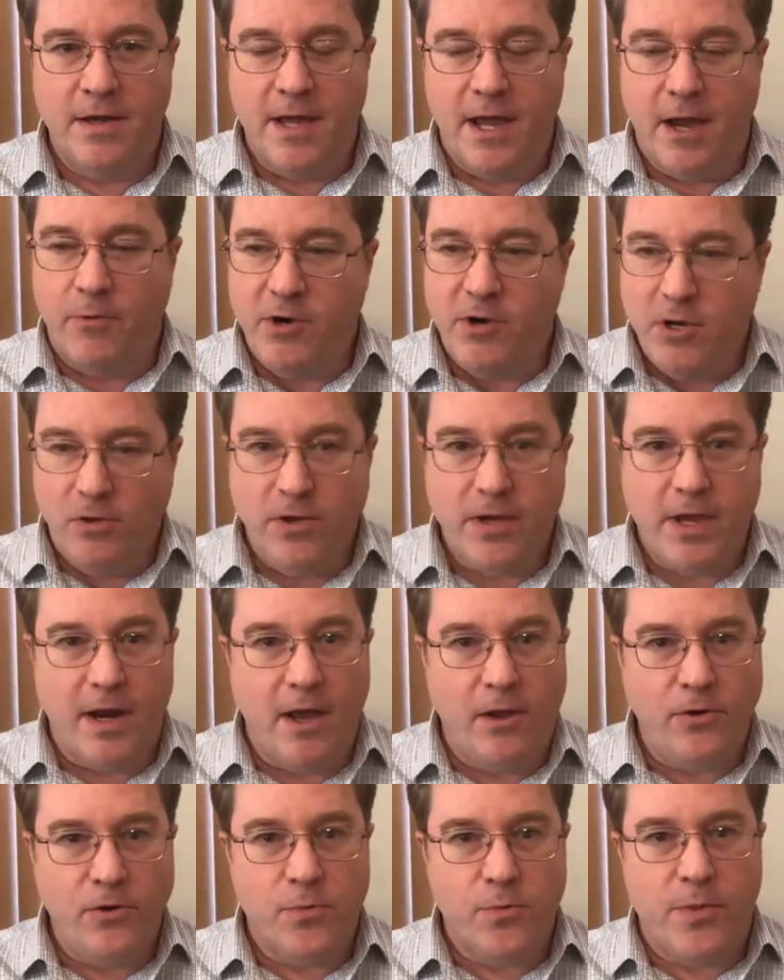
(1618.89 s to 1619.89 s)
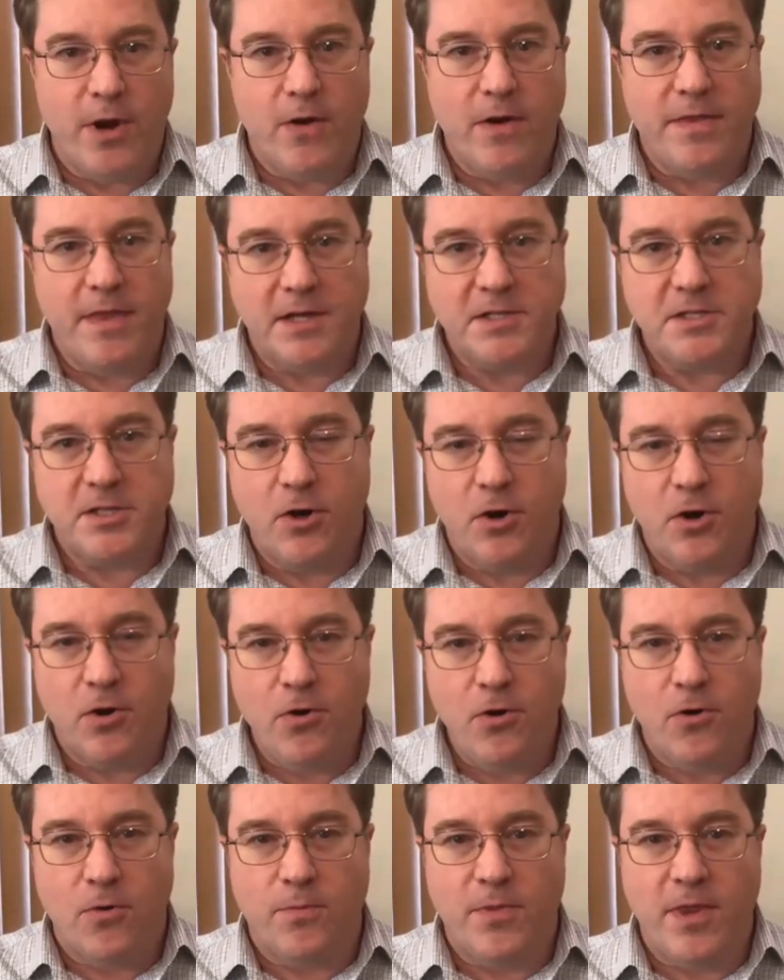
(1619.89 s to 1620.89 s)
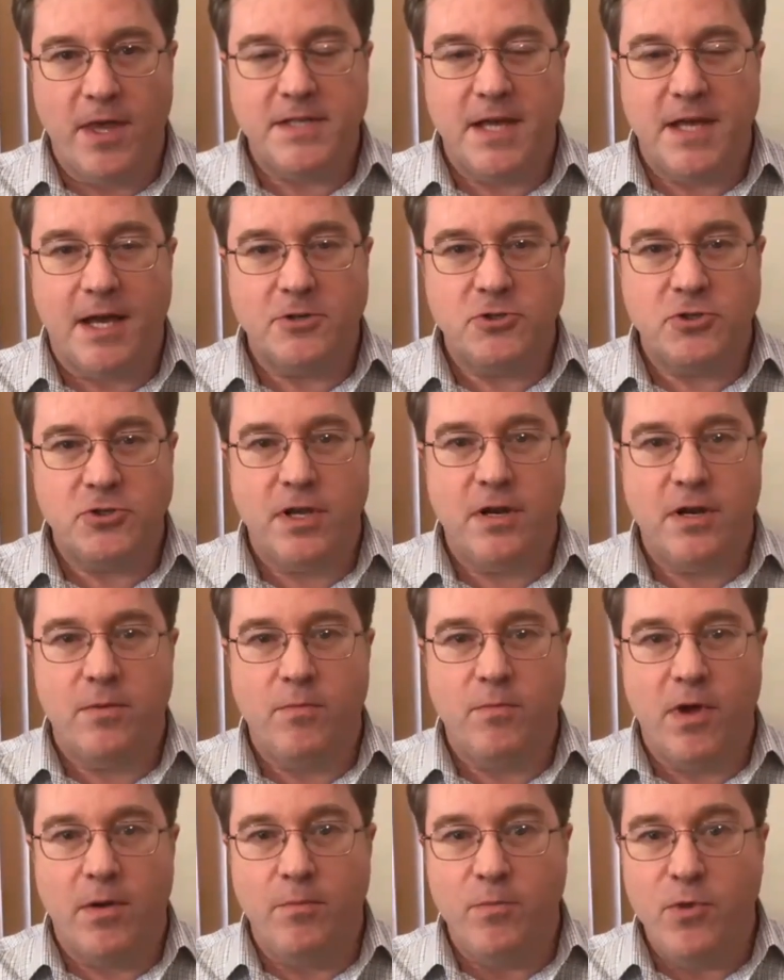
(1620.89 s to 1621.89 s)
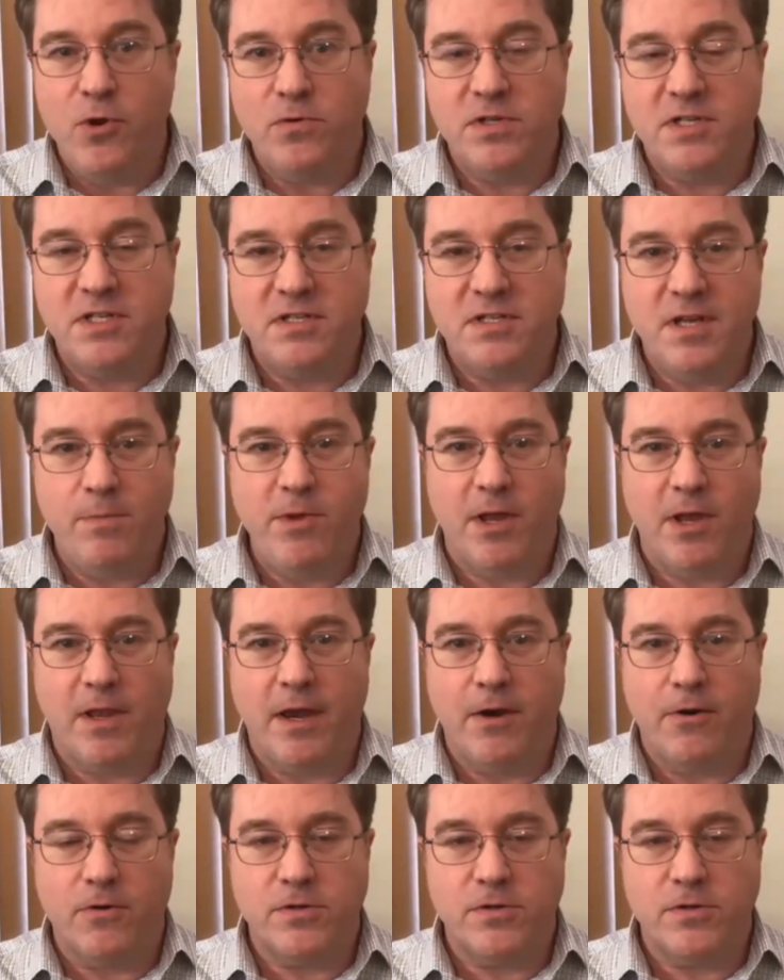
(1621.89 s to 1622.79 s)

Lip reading: And when you look at elderberry, that's an herb. That's actually an immune stimulator.